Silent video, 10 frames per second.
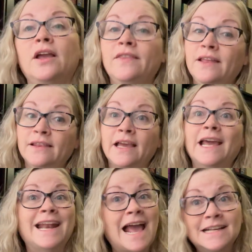And then like
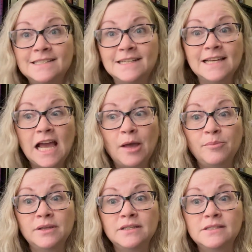an accident
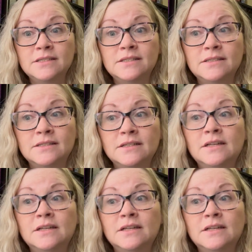happens.